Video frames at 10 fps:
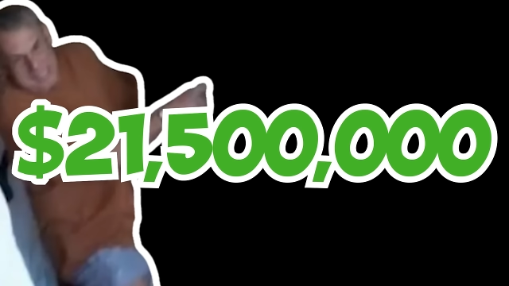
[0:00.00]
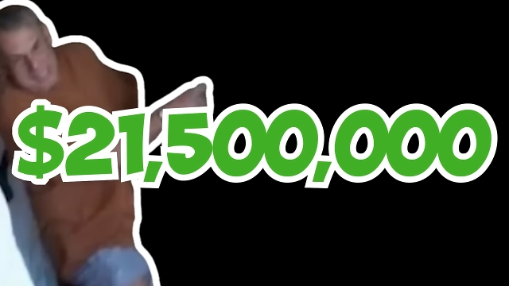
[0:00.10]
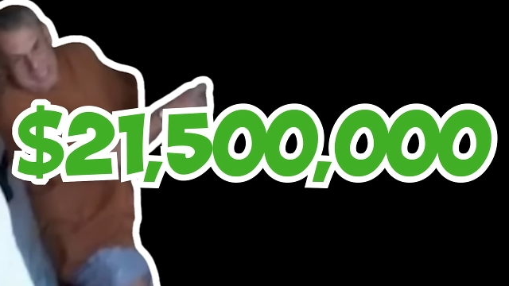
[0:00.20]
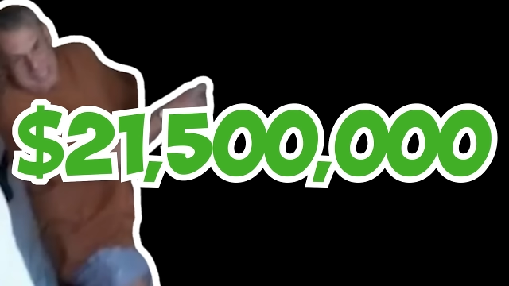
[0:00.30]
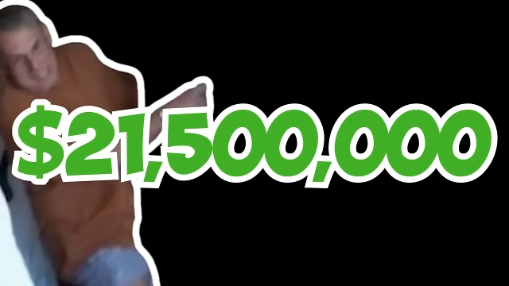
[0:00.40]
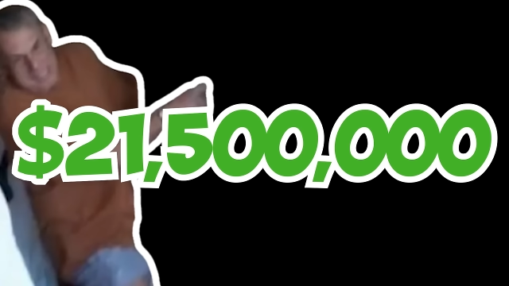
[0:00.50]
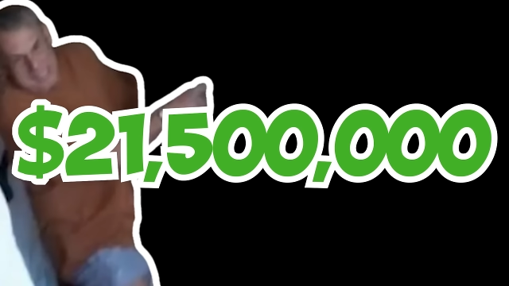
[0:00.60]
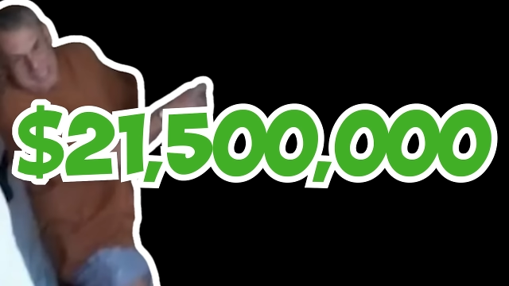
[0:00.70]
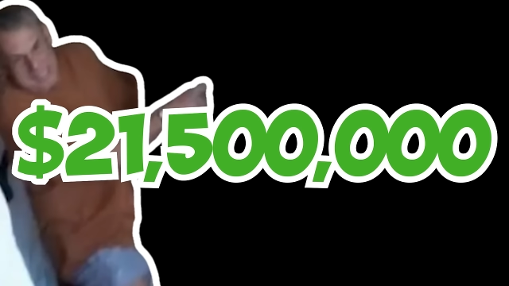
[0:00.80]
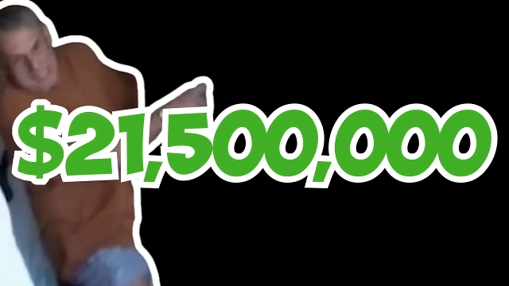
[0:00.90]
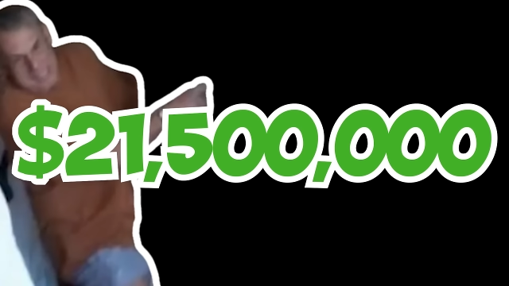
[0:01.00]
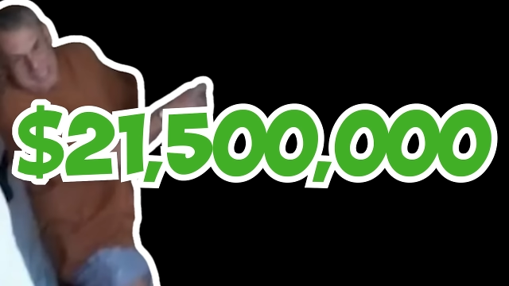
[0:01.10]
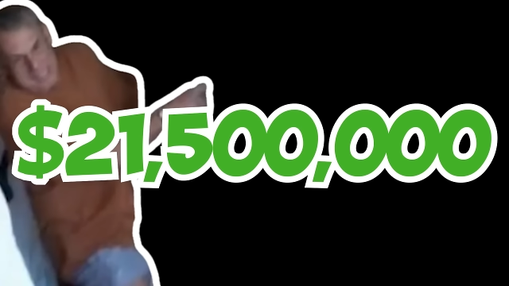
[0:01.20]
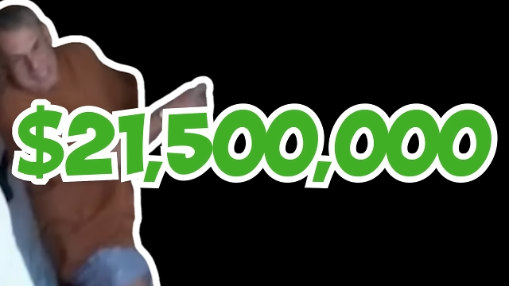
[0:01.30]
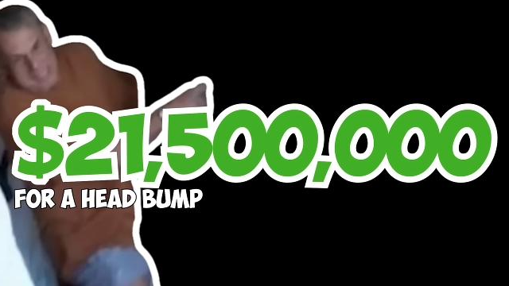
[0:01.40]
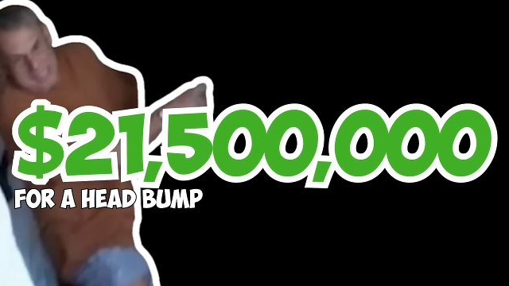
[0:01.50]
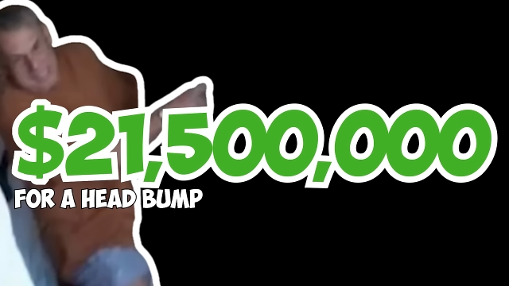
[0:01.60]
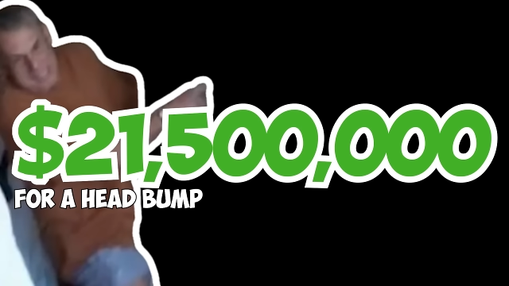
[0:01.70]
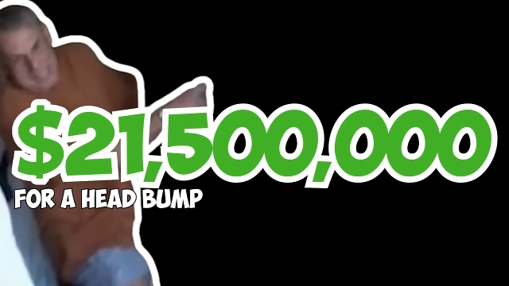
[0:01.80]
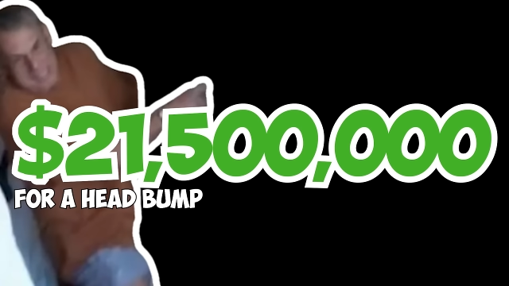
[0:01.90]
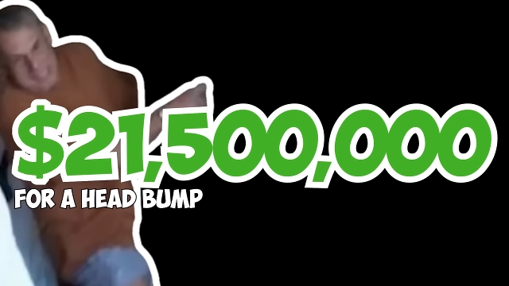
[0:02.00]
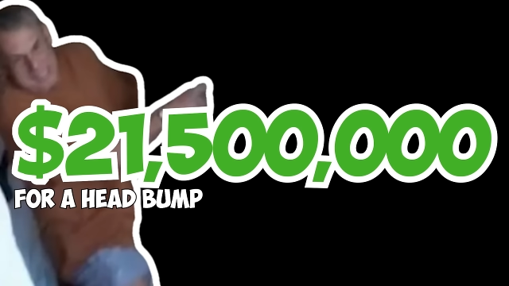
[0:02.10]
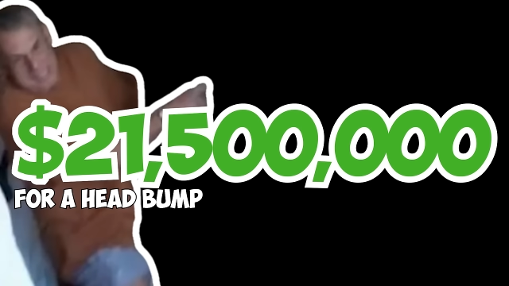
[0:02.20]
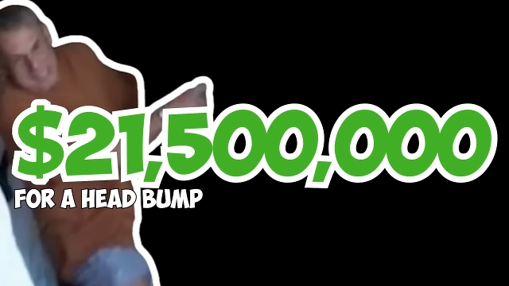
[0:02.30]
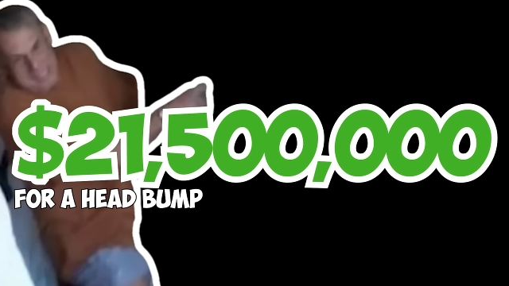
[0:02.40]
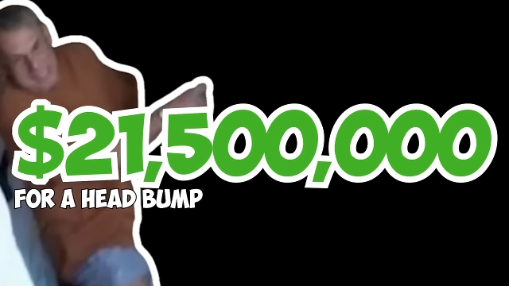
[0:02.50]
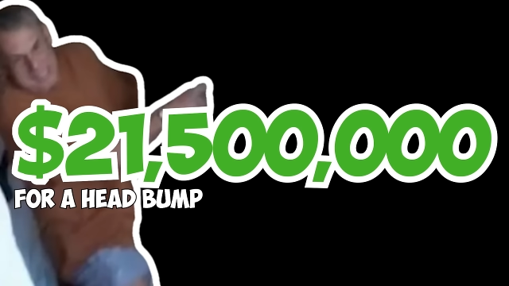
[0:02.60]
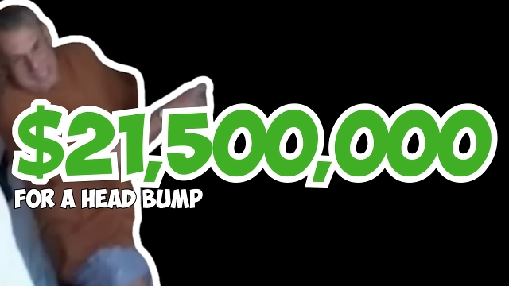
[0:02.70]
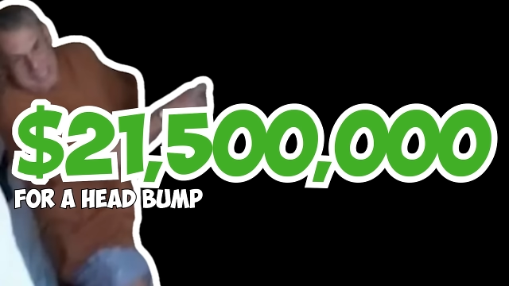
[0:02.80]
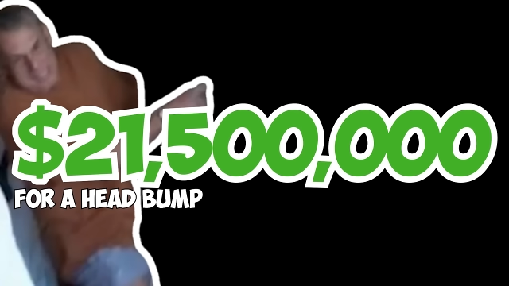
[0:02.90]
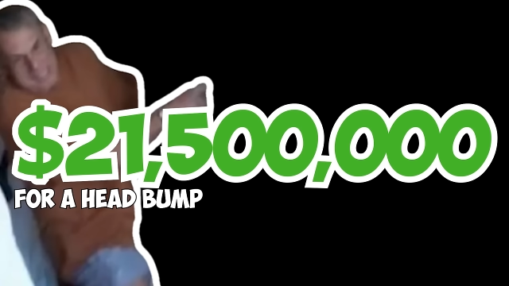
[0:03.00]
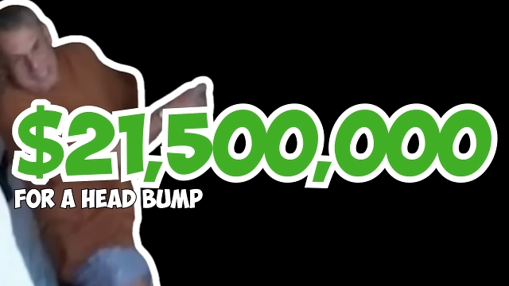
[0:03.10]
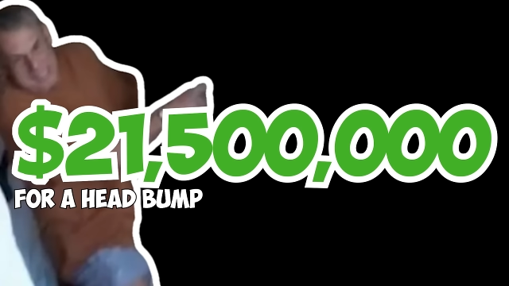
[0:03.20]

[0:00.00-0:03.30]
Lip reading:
No face is visible, so there are no lips to read.